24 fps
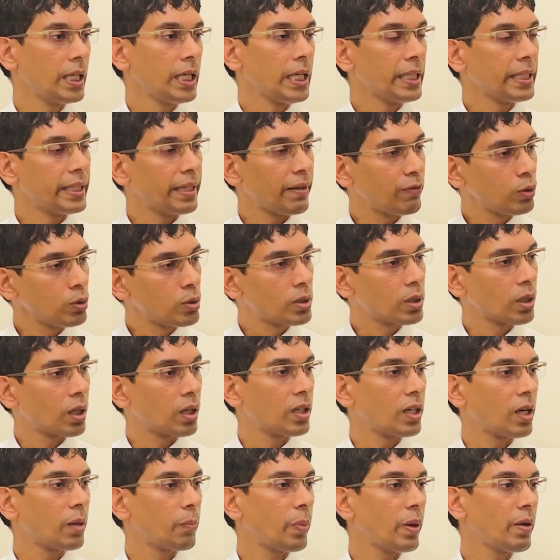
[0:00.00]
They have to turn
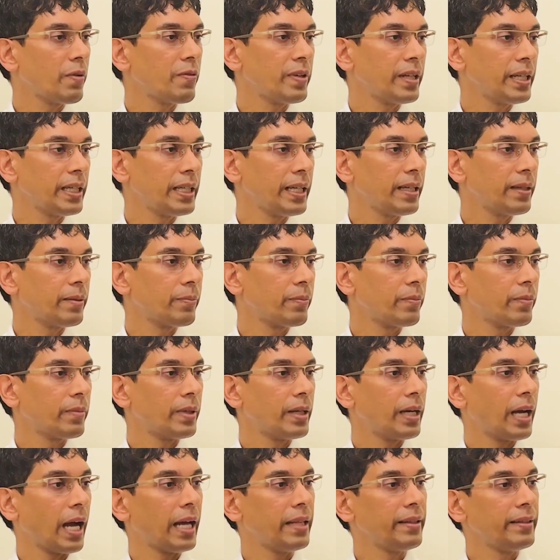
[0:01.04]
up every day
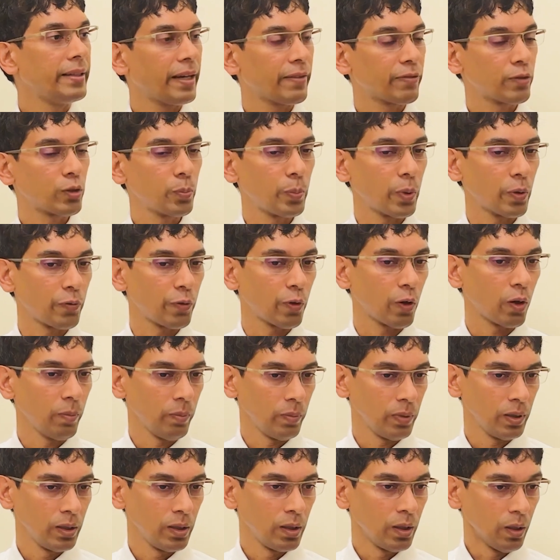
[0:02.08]
and they have to perform.
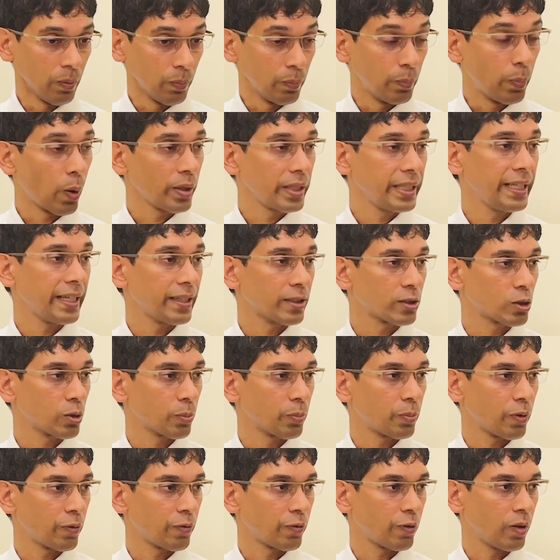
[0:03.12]
Body has to
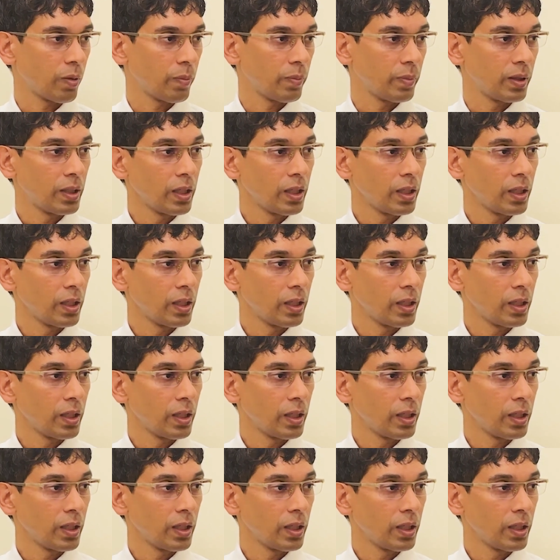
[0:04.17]
perform.